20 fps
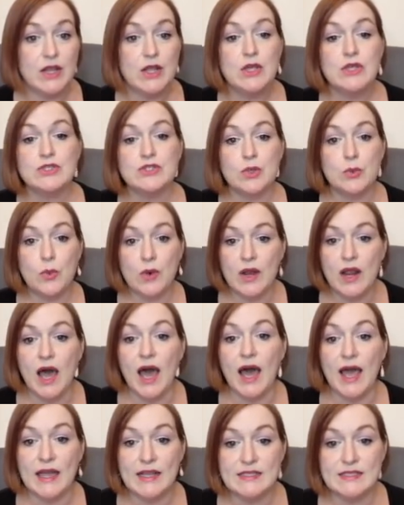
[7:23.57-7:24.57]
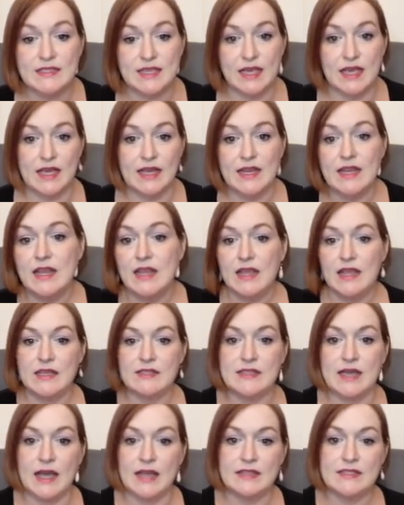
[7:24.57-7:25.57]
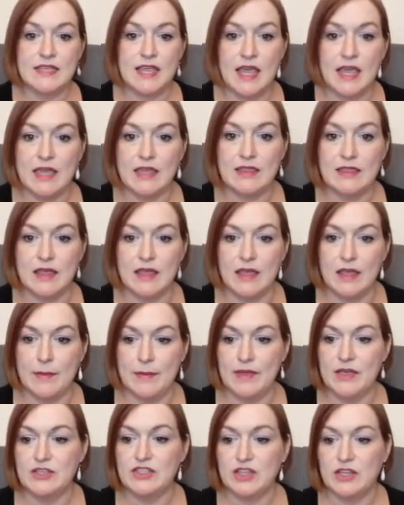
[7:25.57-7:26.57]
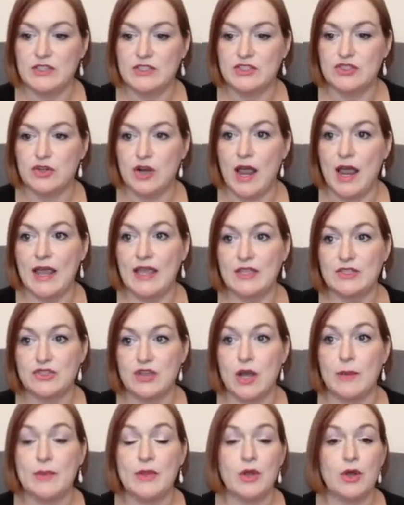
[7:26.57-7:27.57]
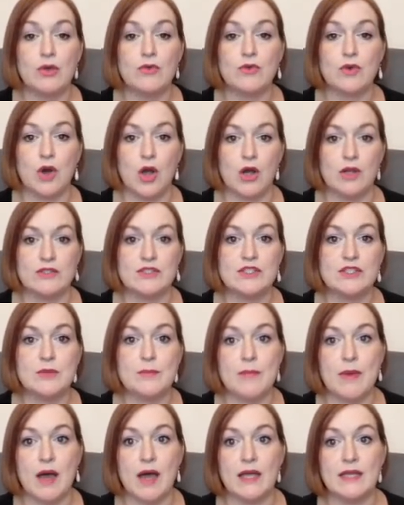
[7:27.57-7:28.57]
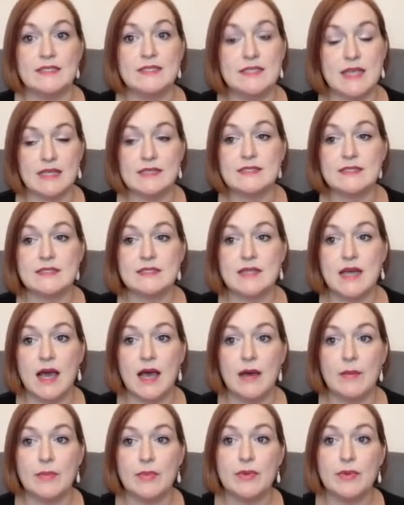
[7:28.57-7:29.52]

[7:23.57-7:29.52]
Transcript: So what I did is I take the image and drag and drop it over onto my desktop